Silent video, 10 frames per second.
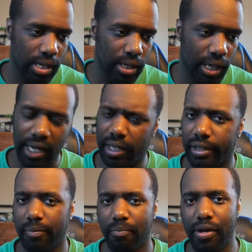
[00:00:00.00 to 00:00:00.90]

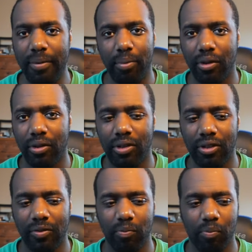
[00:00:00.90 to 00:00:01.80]
like,
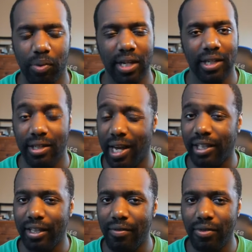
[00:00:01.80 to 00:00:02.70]
people being
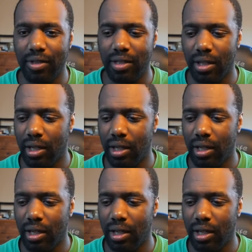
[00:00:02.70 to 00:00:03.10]
detectives,